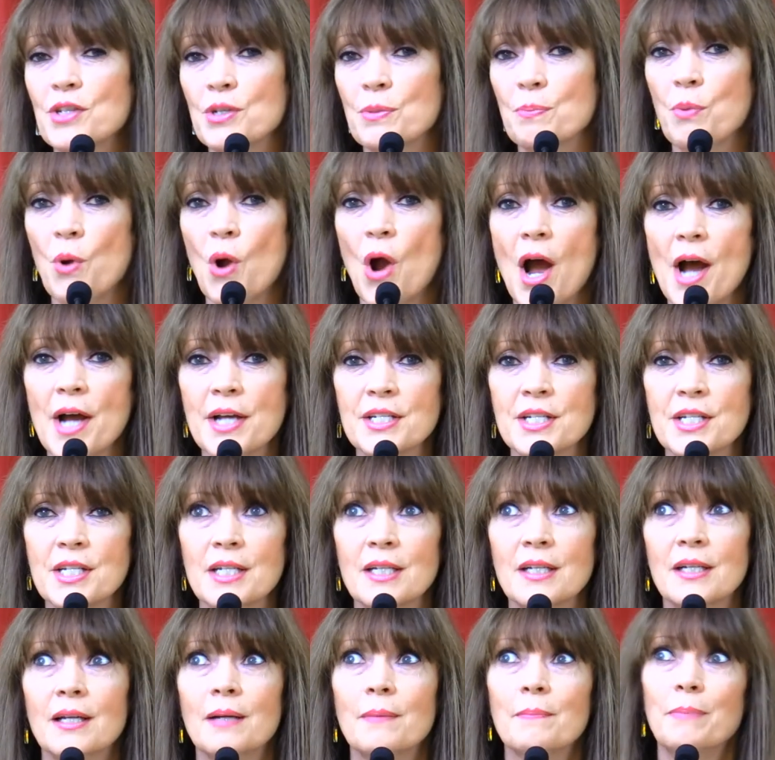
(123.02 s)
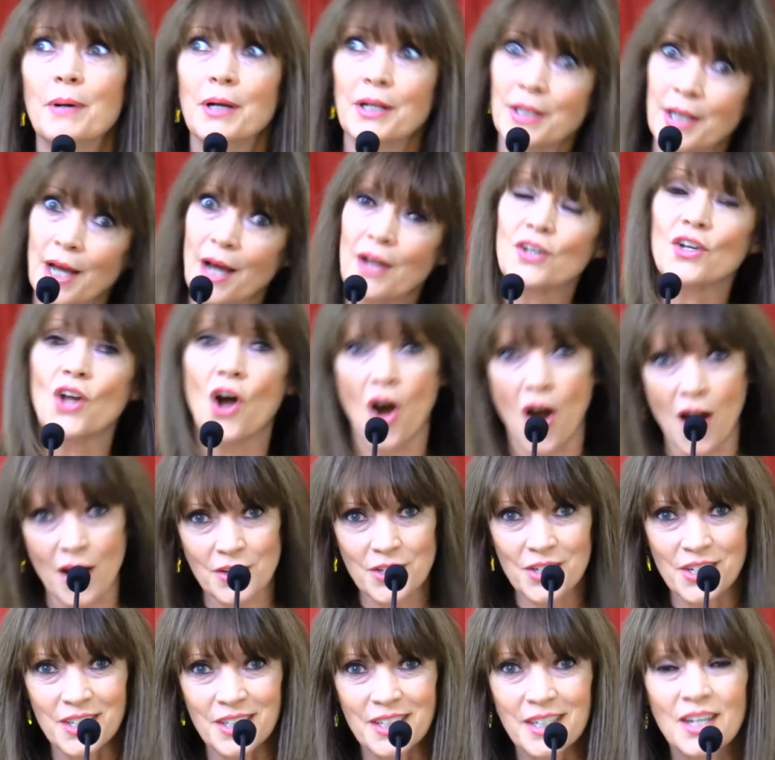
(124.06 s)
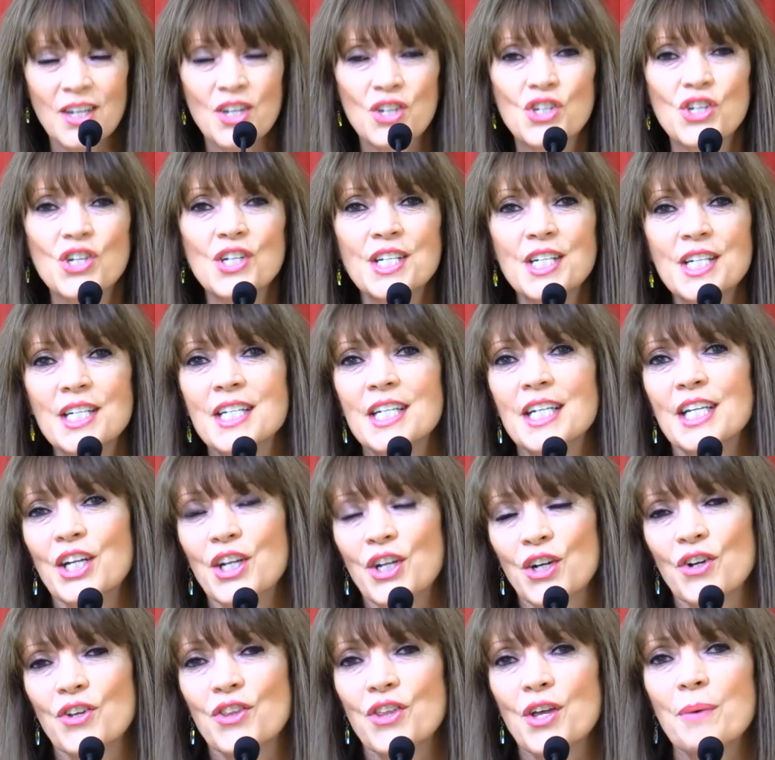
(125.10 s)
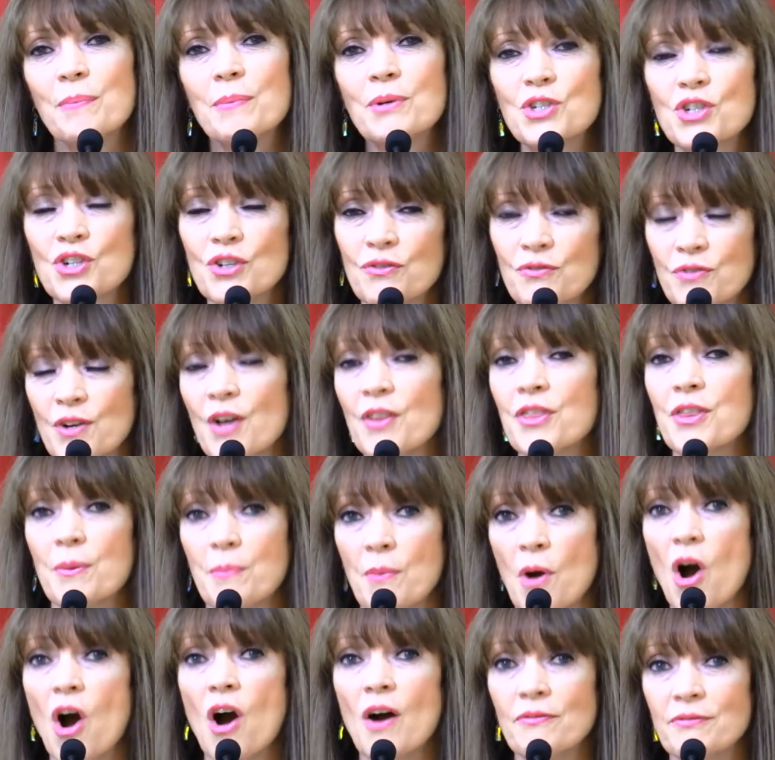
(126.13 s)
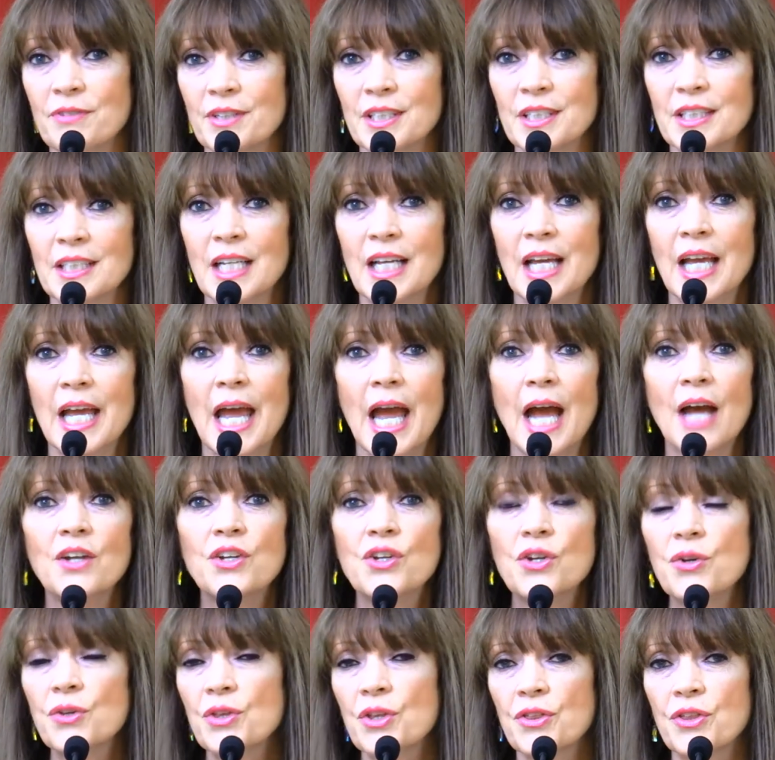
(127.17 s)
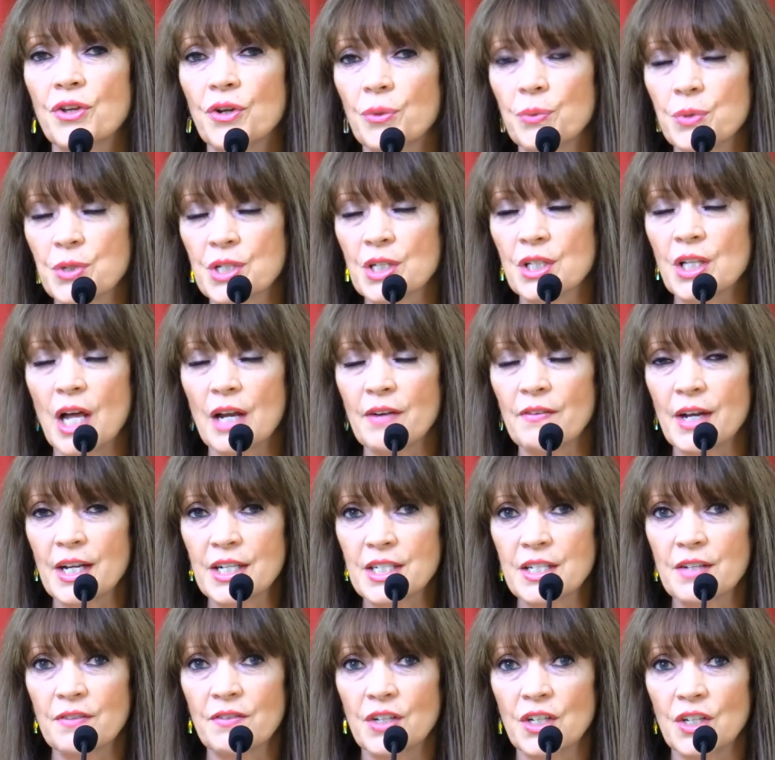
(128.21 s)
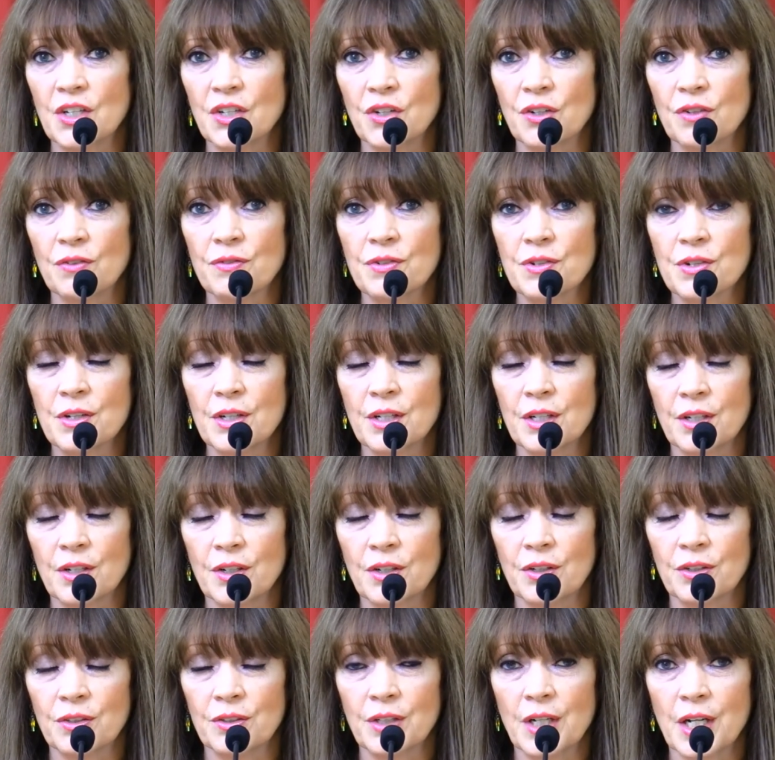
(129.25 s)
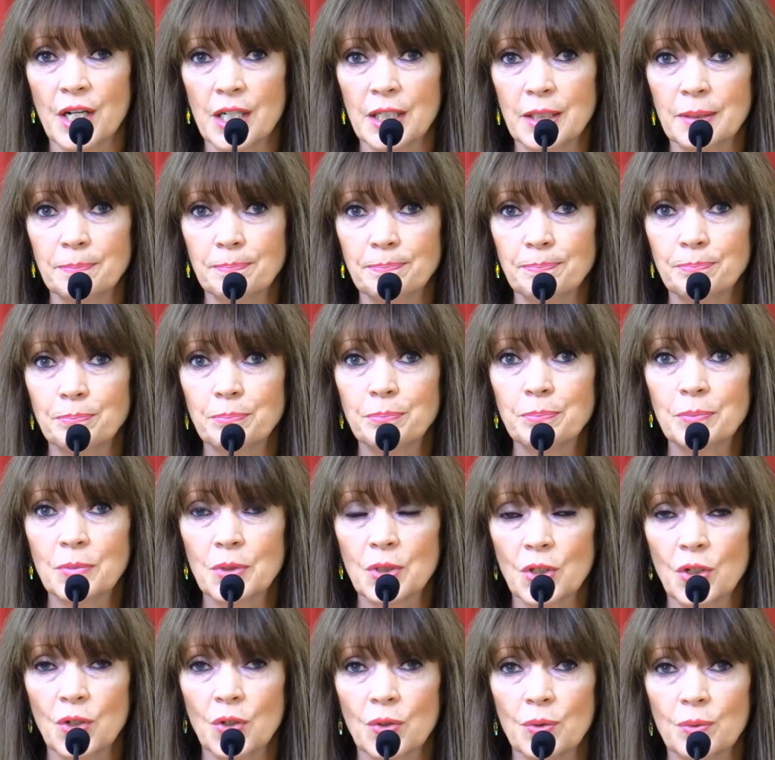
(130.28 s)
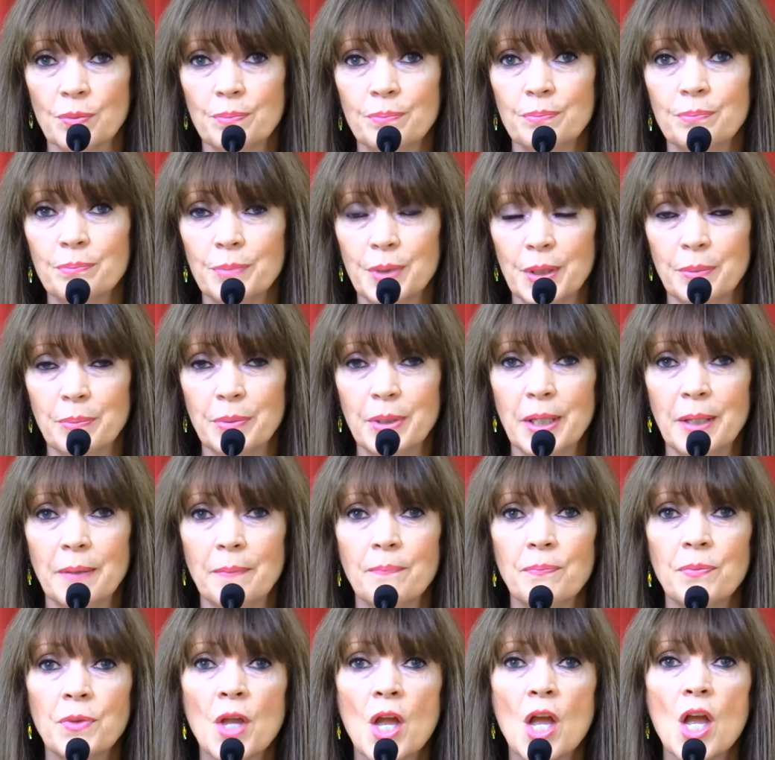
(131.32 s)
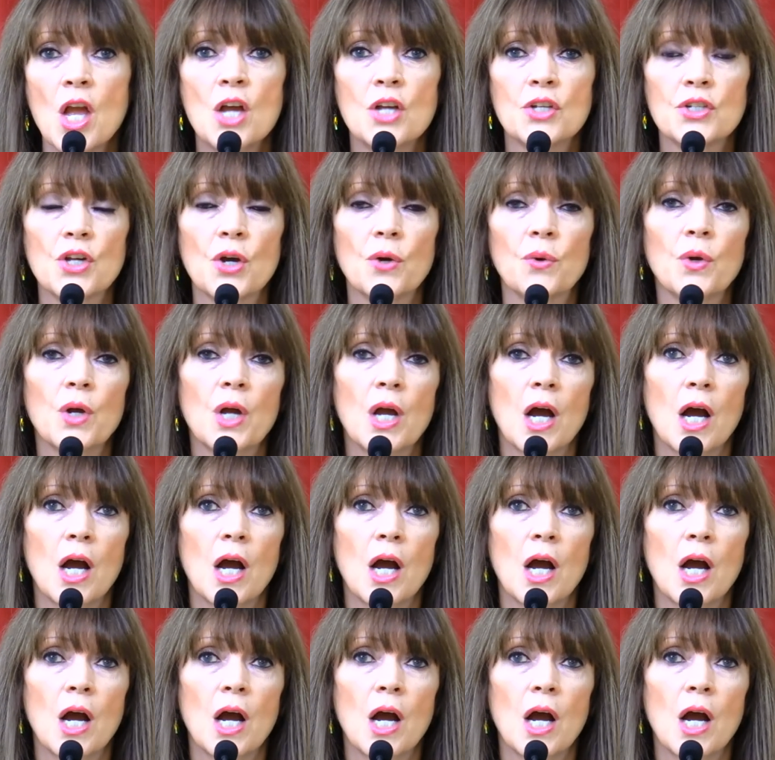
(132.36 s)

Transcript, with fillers: surprised, but yet not. She didn't hear them, but she felt them often and knew that there was a lot of activity in her in her um, in her B&B. So